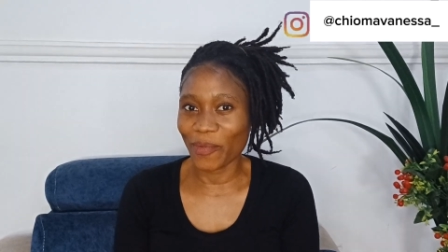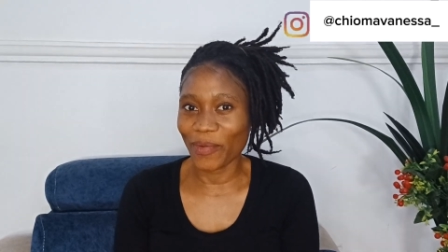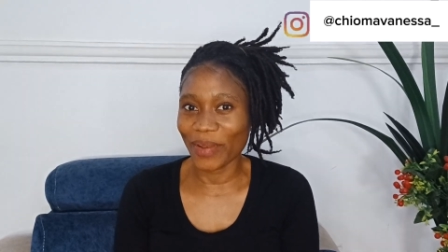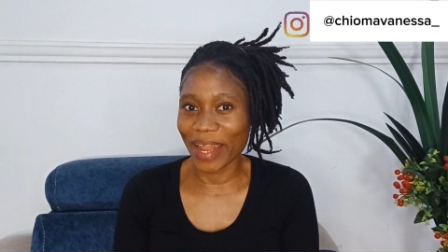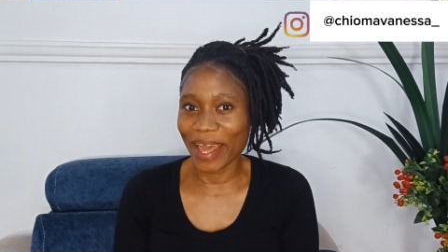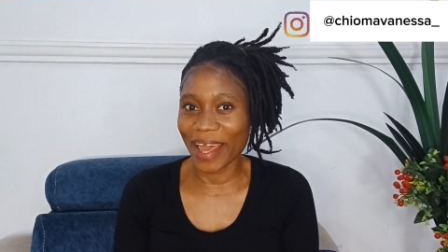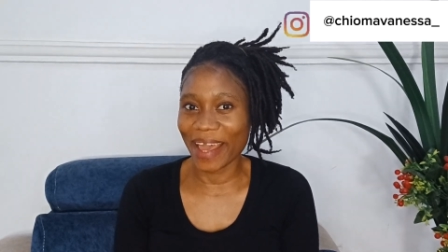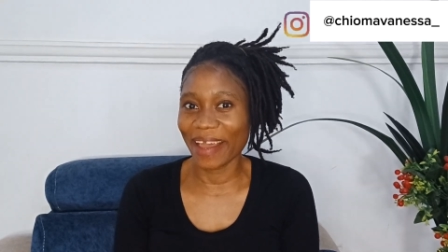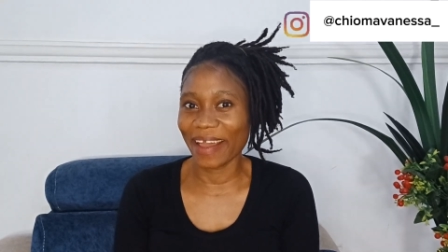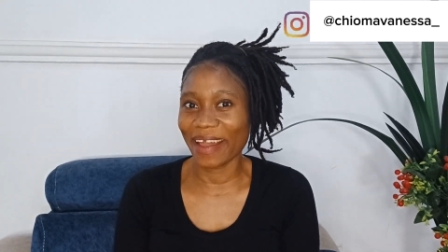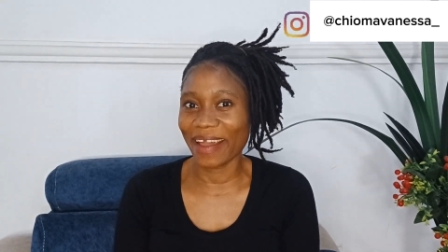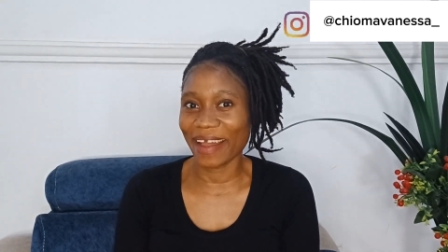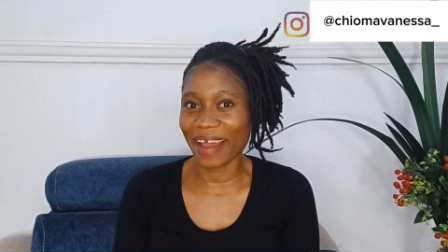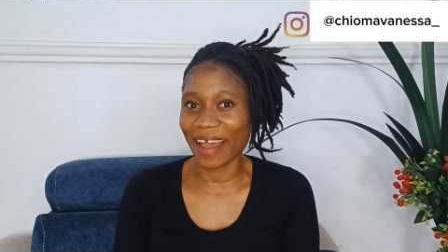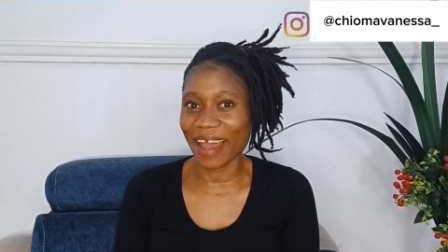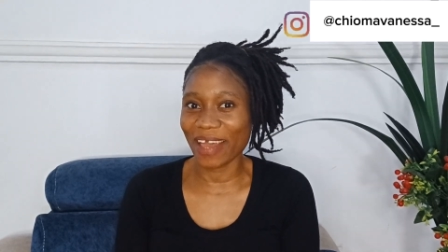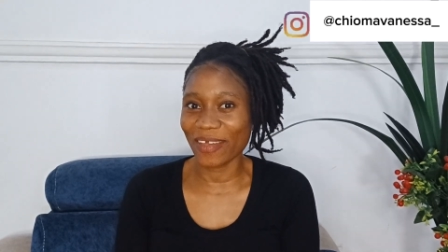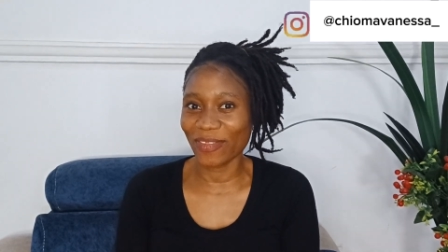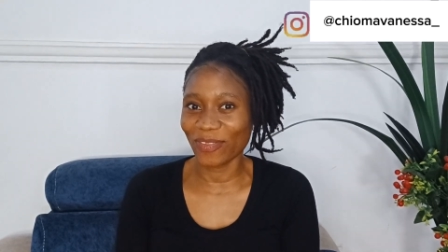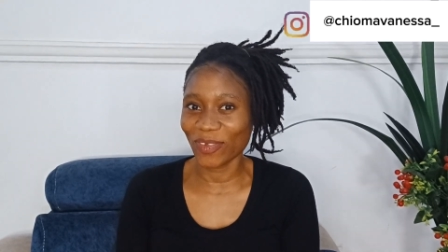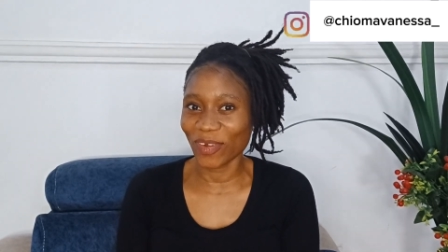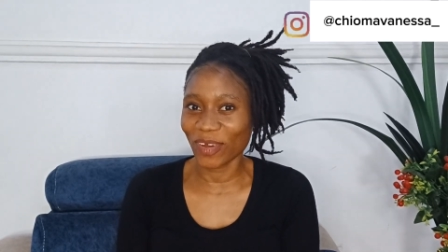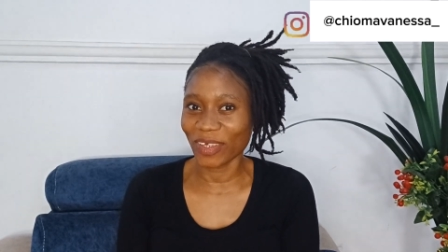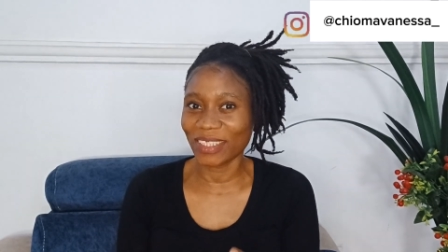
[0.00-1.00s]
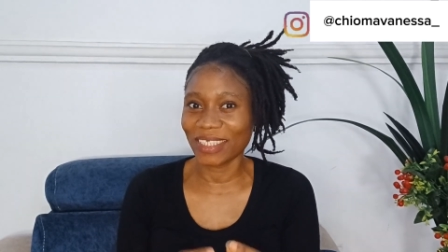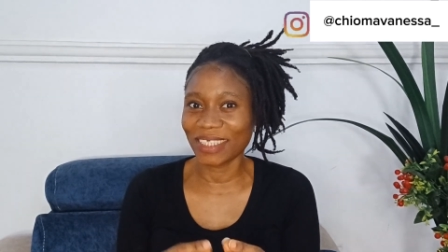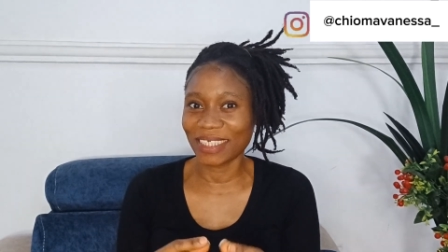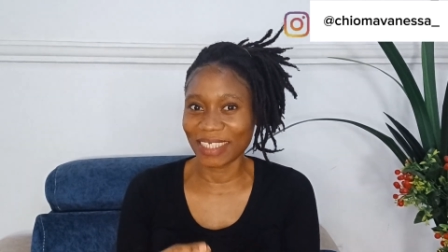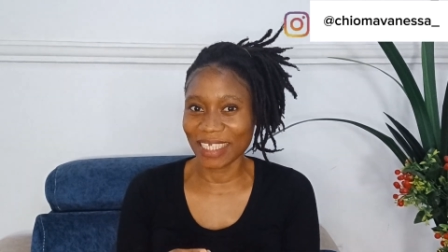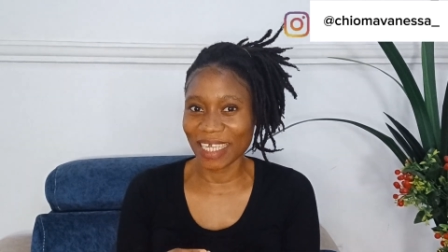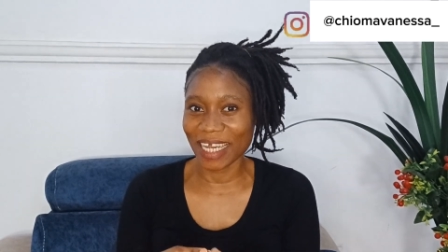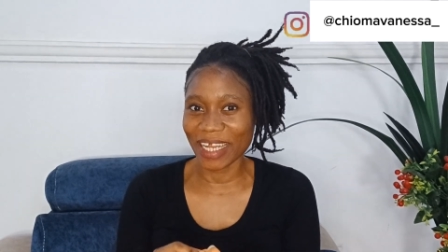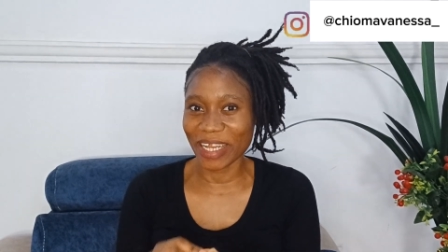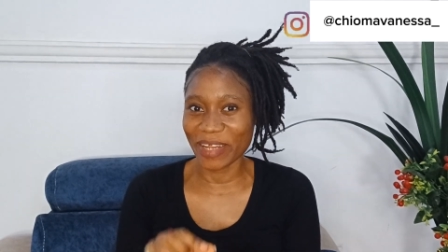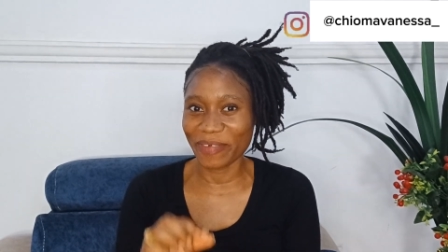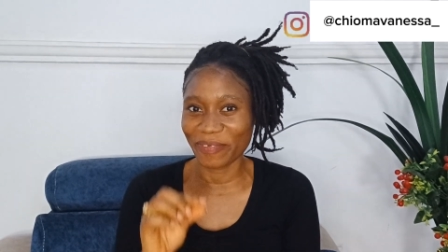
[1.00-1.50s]
Like, I thought she
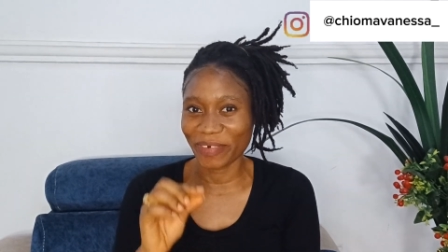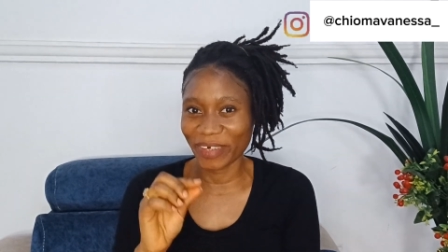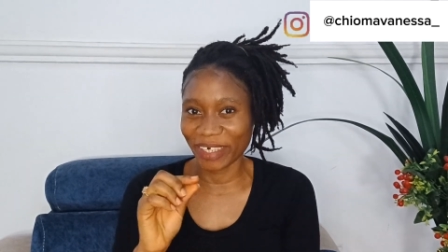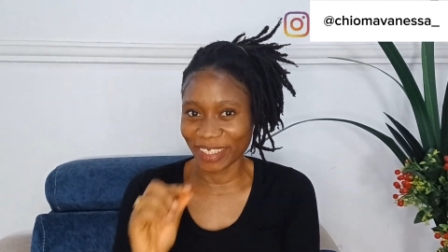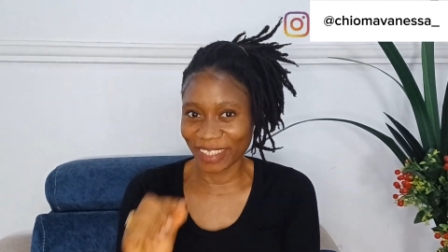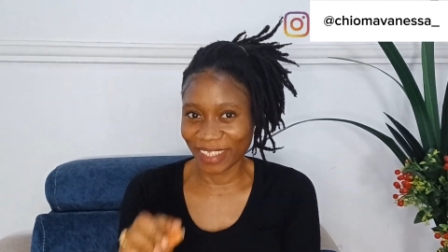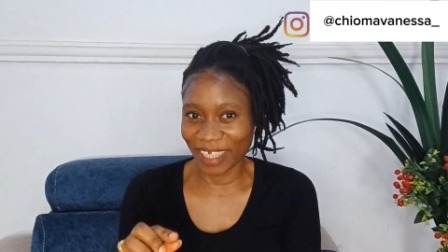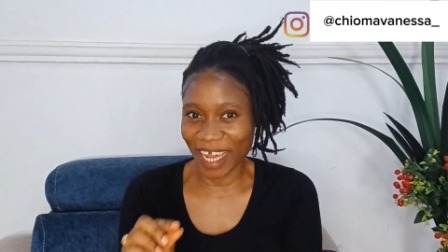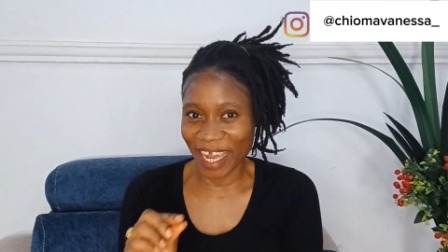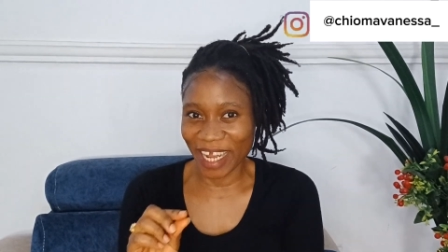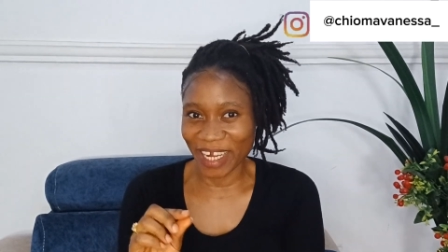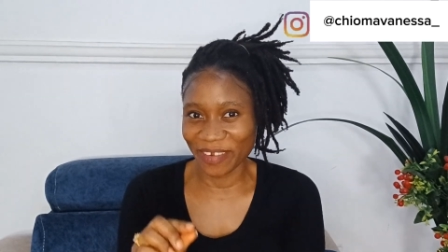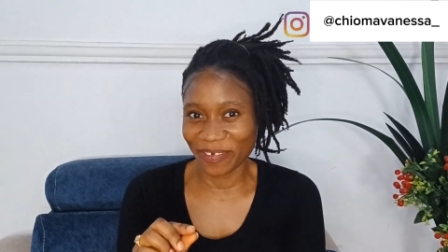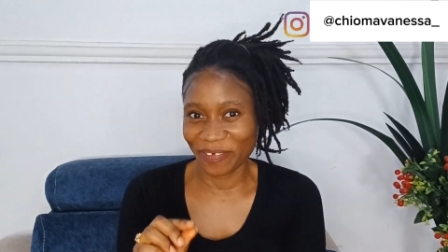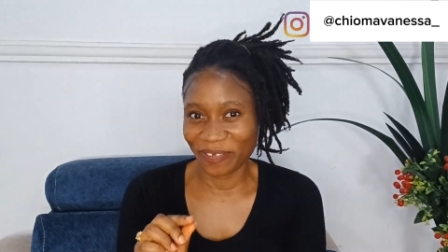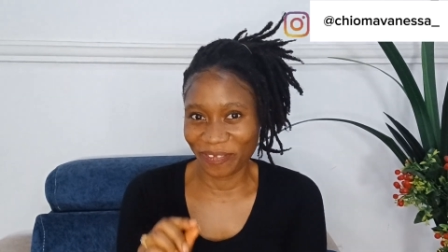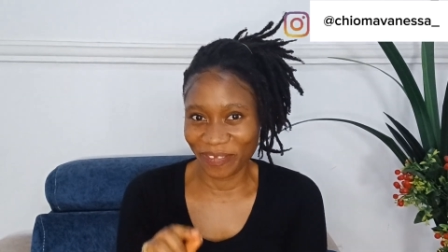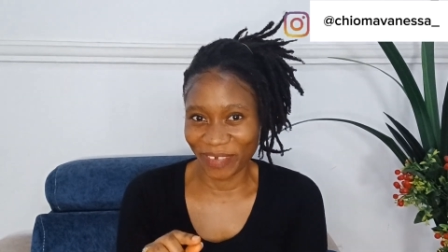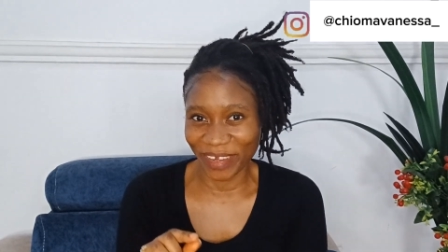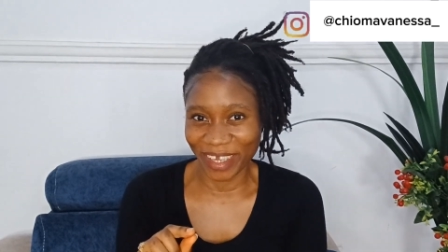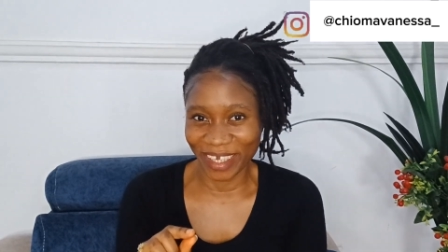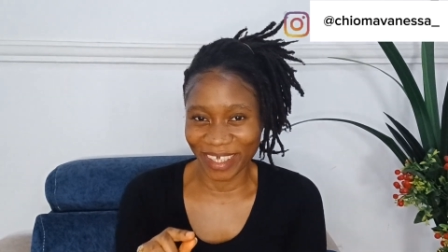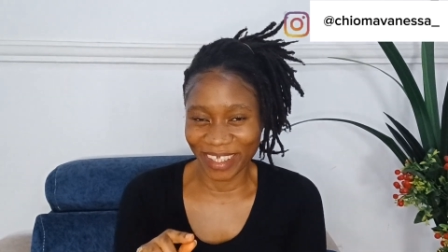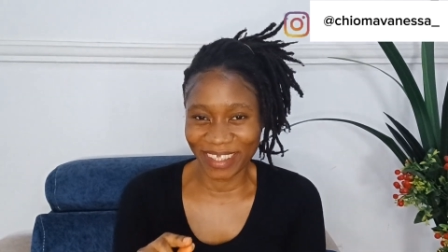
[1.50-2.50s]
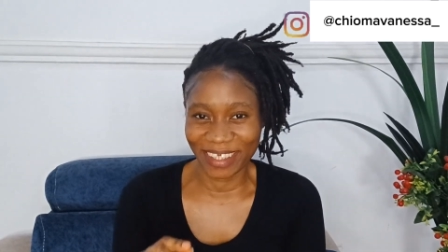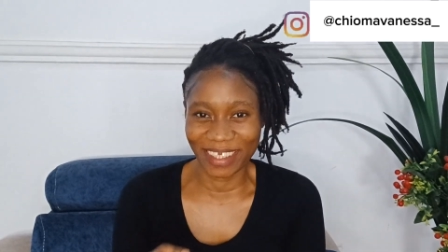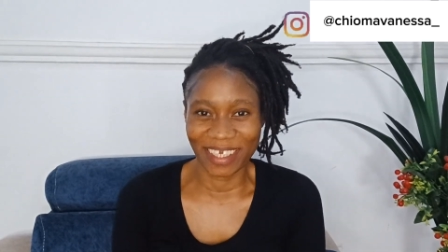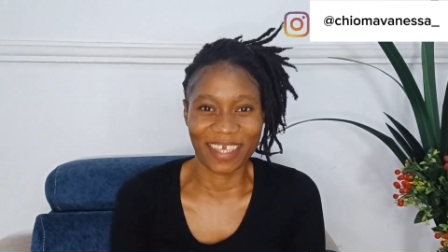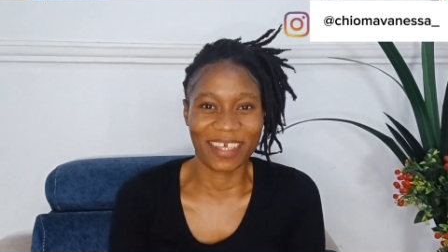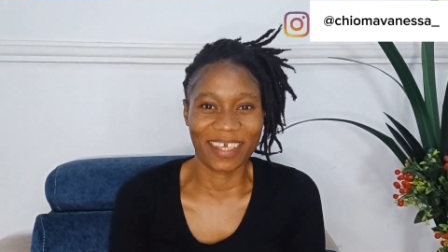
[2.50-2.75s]
had a very tiny fit.